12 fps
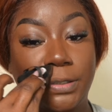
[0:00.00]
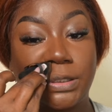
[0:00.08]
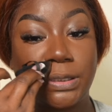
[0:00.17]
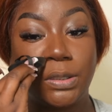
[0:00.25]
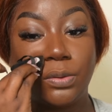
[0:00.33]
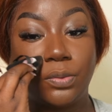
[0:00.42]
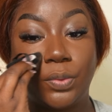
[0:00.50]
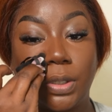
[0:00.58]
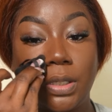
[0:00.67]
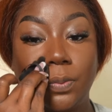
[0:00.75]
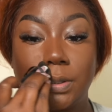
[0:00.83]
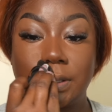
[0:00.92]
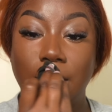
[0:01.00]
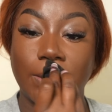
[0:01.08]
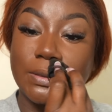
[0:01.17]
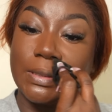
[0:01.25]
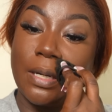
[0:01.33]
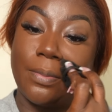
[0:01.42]
she, when he went to go
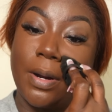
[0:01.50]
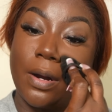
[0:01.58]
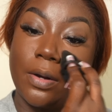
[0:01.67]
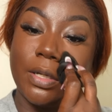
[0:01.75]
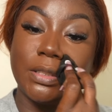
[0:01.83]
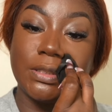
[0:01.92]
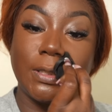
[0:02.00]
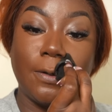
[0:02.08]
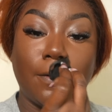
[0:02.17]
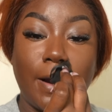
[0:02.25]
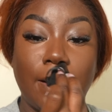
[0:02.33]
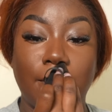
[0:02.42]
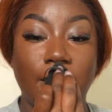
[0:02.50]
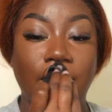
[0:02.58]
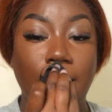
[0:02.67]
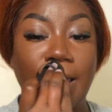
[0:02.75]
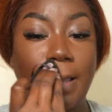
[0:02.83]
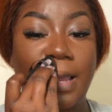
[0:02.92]
stomp her and she grabbed that
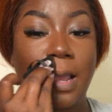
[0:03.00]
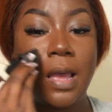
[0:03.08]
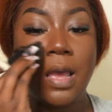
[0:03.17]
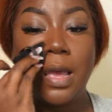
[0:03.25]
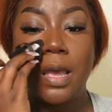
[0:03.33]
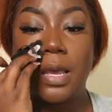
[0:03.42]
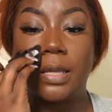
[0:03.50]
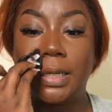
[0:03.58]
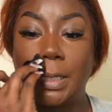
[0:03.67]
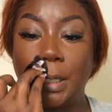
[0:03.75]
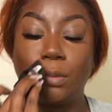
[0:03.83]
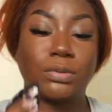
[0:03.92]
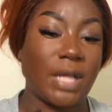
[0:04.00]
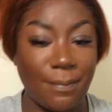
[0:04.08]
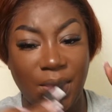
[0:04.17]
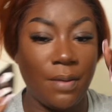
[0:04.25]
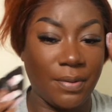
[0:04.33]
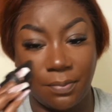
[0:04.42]
leg and then was like,
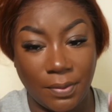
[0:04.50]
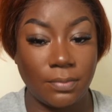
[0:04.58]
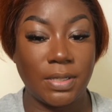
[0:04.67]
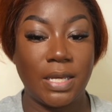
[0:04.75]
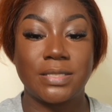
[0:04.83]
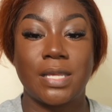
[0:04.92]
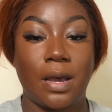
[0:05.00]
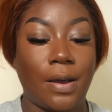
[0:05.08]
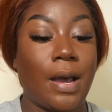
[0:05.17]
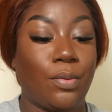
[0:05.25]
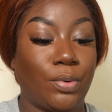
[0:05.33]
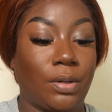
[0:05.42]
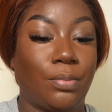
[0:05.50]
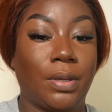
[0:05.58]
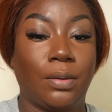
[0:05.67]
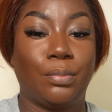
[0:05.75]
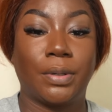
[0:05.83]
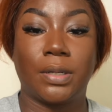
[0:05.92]
bam, bam, bam. That's how I would have
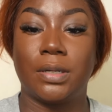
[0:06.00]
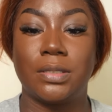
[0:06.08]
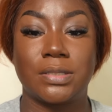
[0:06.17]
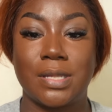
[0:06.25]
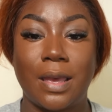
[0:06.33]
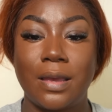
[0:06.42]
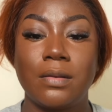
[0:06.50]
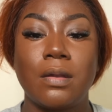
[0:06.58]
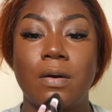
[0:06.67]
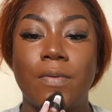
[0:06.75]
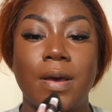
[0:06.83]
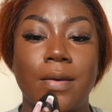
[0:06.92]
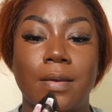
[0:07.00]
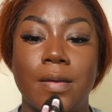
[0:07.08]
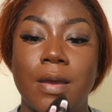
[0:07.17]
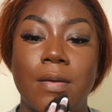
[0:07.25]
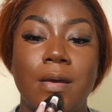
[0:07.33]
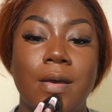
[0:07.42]
been because ain't no way.
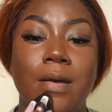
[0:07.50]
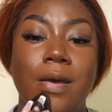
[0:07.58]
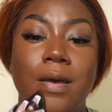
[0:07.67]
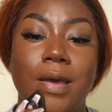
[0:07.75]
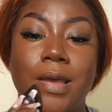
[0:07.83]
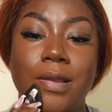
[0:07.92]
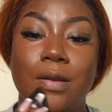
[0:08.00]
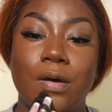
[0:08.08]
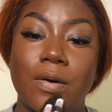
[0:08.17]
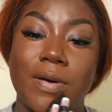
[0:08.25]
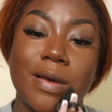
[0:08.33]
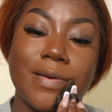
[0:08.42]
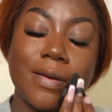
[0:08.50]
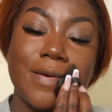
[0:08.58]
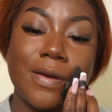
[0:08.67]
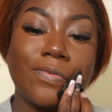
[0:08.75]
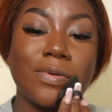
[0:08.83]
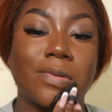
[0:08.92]
Ain't no way
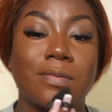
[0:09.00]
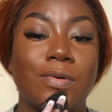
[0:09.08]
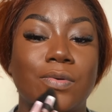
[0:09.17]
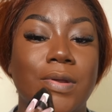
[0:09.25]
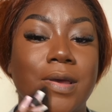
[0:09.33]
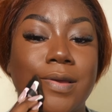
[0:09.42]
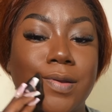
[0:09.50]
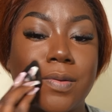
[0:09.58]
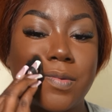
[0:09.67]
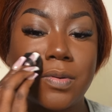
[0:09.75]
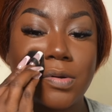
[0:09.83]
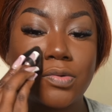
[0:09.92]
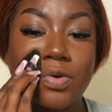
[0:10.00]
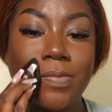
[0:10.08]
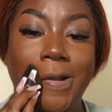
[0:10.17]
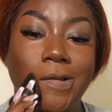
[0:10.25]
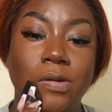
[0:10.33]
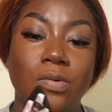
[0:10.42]
every single day that you
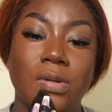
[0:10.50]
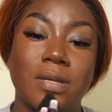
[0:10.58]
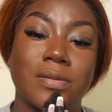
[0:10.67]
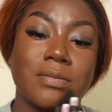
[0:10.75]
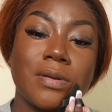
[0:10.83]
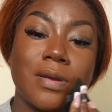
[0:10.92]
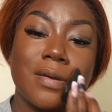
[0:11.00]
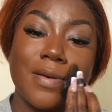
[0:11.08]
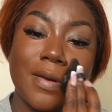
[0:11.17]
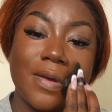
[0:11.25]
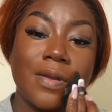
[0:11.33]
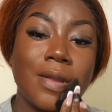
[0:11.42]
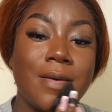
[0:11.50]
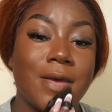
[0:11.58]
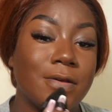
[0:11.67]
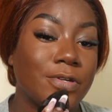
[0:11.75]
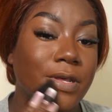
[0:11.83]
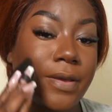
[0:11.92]
about to do this. And
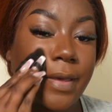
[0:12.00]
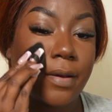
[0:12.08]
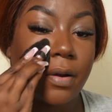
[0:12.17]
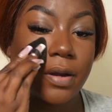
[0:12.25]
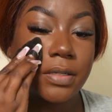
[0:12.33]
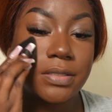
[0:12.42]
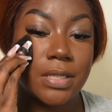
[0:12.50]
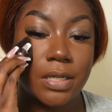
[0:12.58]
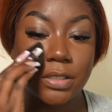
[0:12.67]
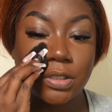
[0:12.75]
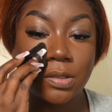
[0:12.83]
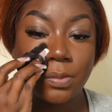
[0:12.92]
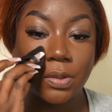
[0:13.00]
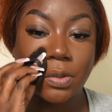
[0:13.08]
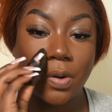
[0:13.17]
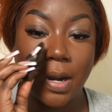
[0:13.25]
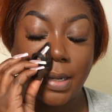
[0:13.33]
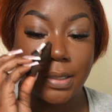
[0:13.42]
they had already said she was
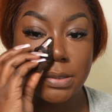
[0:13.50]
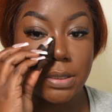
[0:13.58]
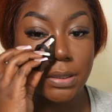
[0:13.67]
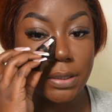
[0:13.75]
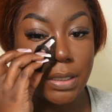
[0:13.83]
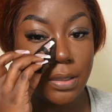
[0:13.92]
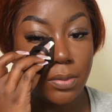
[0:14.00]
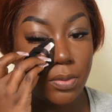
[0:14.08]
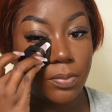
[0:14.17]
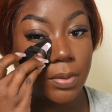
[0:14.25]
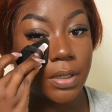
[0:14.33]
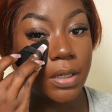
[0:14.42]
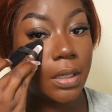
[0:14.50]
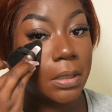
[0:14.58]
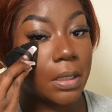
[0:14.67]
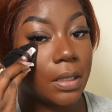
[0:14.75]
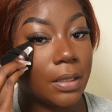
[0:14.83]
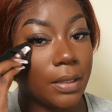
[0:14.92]
trying to leave because
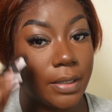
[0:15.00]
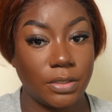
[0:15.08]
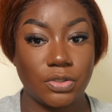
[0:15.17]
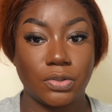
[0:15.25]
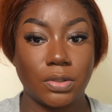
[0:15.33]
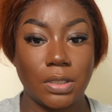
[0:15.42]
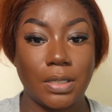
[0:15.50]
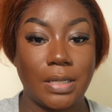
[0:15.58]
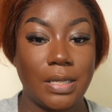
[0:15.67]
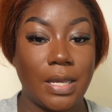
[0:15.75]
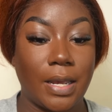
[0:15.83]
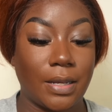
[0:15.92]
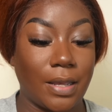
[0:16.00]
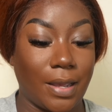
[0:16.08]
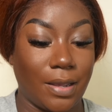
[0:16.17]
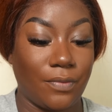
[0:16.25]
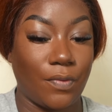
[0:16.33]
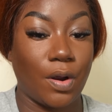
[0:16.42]
allegedly he had
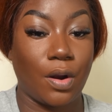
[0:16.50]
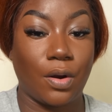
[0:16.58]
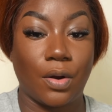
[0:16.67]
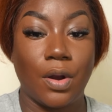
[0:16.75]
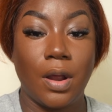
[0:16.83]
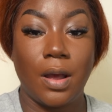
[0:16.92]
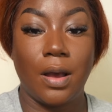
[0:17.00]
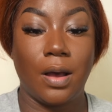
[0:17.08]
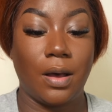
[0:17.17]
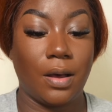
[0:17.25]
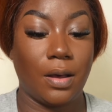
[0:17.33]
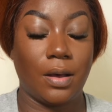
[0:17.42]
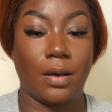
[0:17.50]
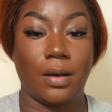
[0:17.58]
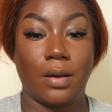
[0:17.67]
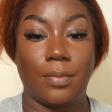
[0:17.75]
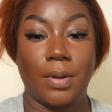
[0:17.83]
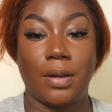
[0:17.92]
gave her a
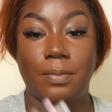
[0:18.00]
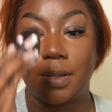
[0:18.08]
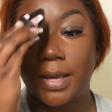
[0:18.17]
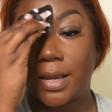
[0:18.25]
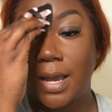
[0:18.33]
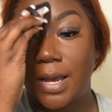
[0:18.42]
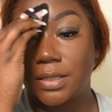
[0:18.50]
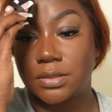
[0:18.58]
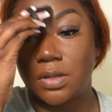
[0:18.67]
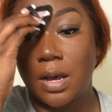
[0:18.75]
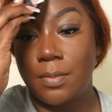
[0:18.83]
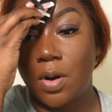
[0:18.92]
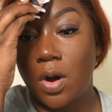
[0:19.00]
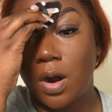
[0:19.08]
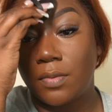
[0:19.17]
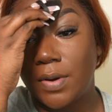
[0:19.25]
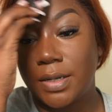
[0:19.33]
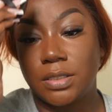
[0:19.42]
um a black eye. So I'm
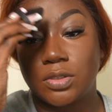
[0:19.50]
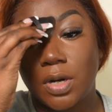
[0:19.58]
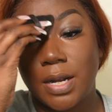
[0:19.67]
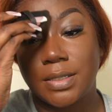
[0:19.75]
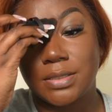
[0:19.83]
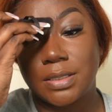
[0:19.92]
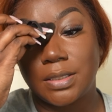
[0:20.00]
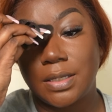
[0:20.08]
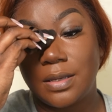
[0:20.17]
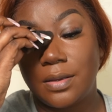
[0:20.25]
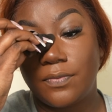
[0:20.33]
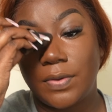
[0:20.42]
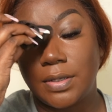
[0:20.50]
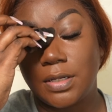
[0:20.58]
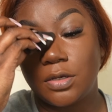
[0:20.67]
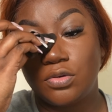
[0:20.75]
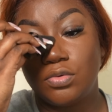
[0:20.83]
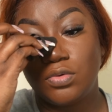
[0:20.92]
already trying to leave and
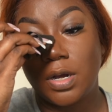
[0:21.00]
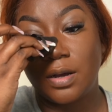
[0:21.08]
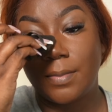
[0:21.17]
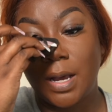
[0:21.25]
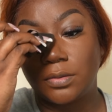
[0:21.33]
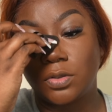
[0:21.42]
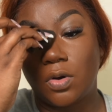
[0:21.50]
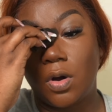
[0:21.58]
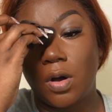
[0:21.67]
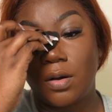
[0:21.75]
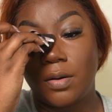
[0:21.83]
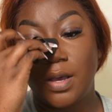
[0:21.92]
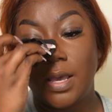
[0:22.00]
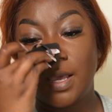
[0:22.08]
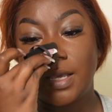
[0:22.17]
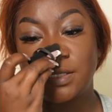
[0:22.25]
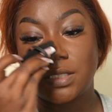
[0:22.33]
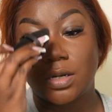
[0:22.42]
then you come out the hall
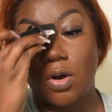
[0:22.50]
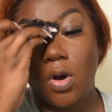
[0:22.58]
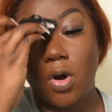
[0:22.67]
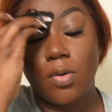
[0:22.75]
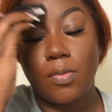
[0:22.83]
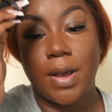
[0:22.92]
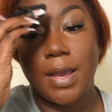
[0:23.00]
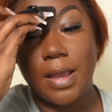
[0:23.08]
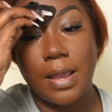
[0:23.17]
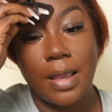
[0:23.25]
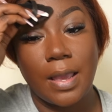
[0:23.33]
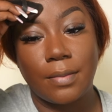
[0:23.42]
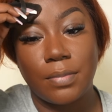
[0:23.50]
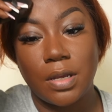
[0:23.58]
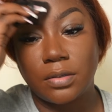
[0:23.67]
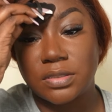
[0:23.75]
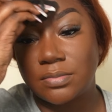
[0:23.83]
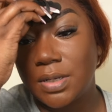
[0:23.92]
into the hallway and be
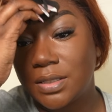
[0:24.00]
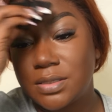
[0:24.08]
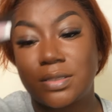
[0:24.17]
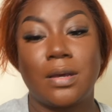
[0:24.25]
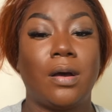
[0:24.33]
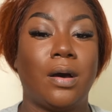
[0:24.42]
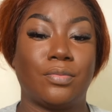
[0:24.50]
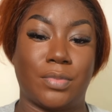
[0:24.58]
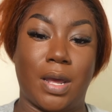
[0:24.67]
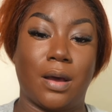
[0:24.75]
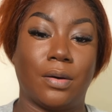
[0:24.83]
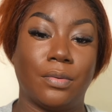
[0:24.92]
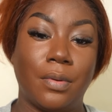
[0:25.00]
on some other stuff. Oh no.